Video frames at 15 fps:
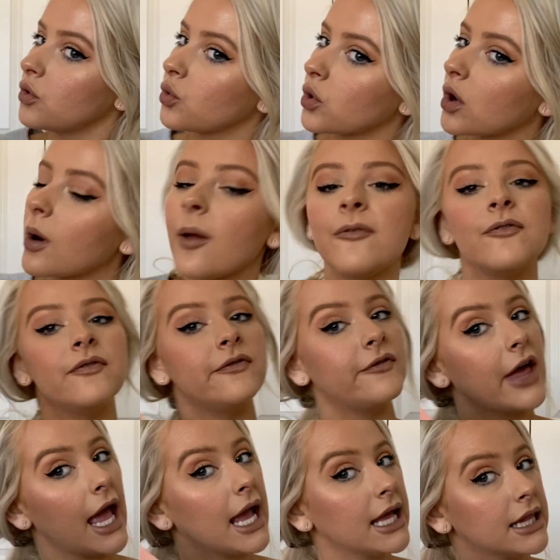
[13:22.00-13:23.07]
I'm gonna
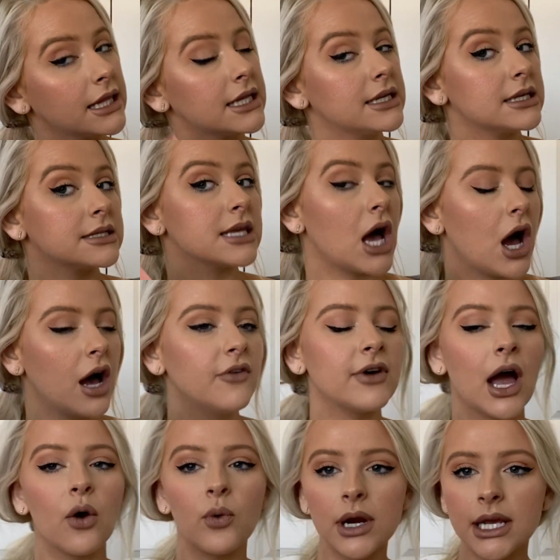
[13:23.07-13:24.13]
fan this off.
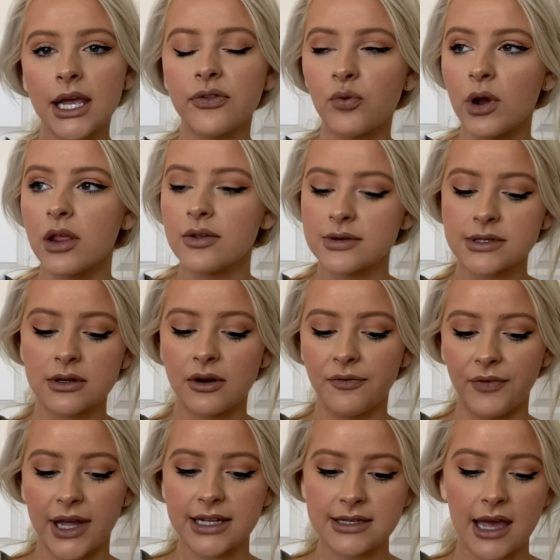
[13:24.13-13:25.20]
I wanna get one of those little
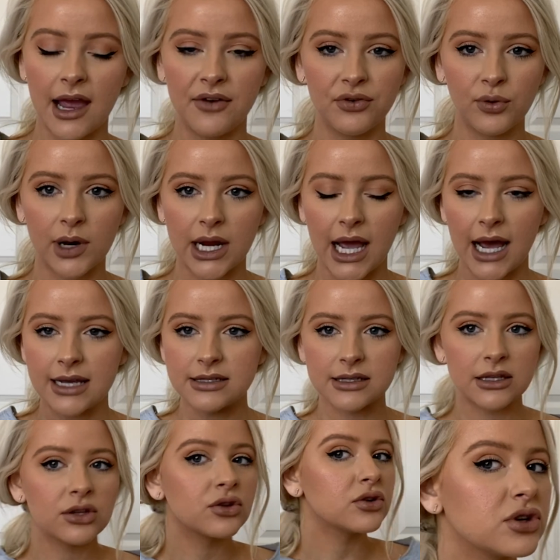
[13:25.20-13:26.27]
fans that everyone has
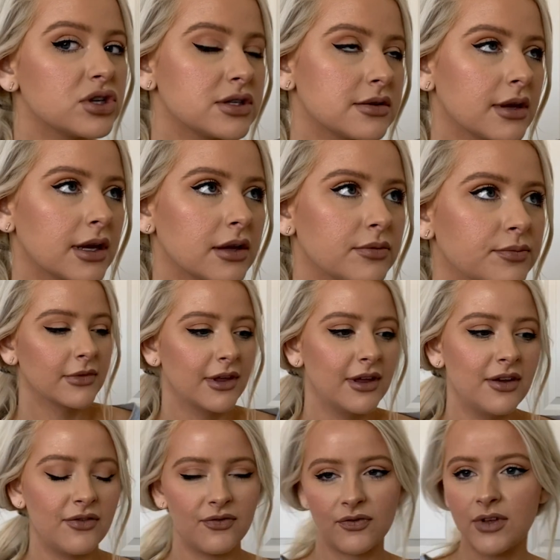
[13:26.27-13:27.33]
that they're just like
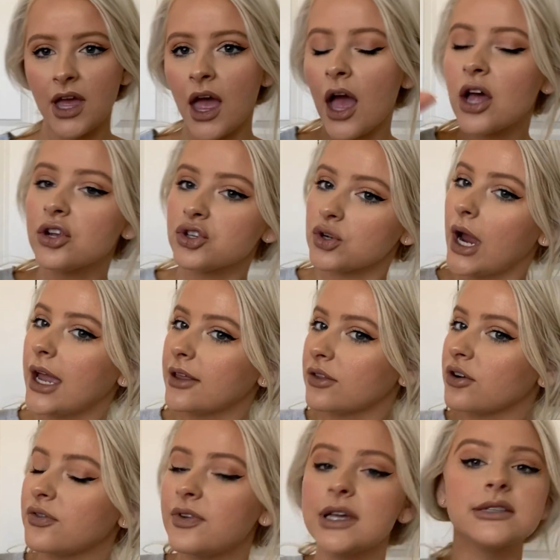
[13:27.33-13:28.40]
drying
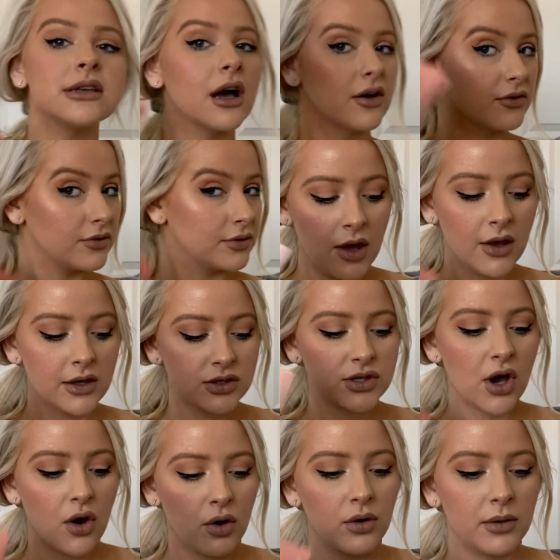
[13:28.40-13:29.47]
their face off.
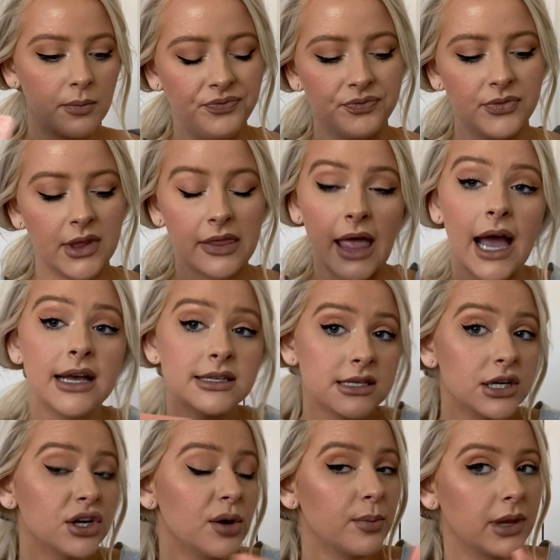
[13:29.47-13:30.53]
So that is
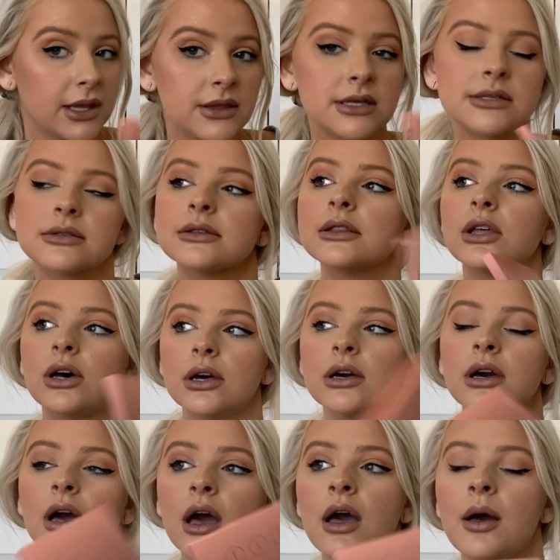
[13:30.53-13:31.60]
gonna complete this look.
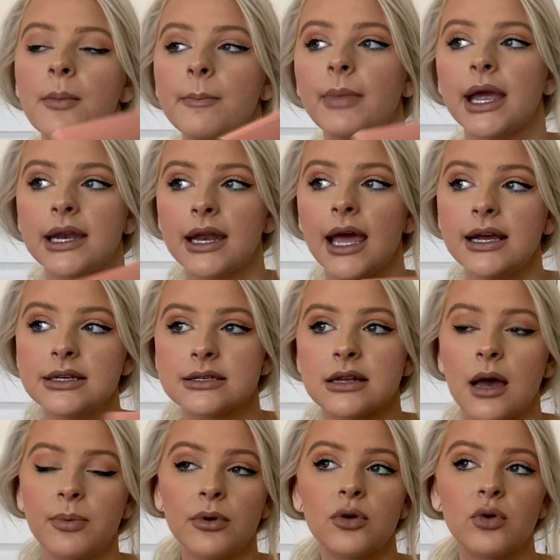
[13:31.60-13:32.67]
My next
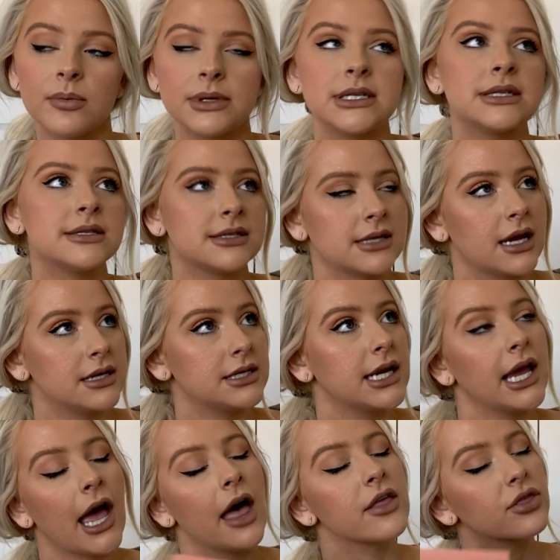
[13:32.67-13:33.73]
upload will be Sunday
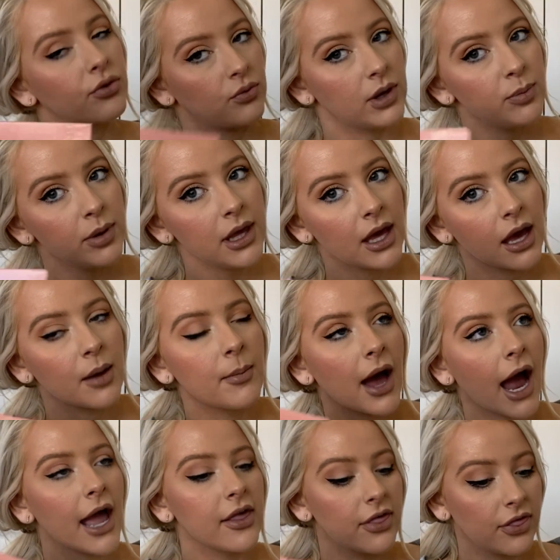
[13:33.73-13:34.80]
at 3 p.m.
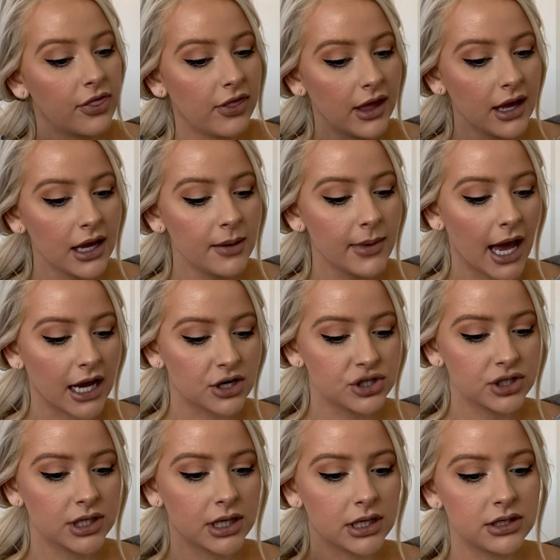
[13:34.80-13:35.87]
I think I'm
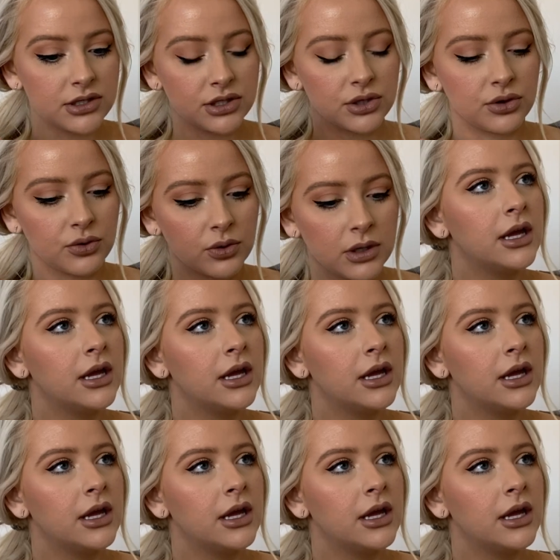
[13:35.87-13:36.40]
actually gonna do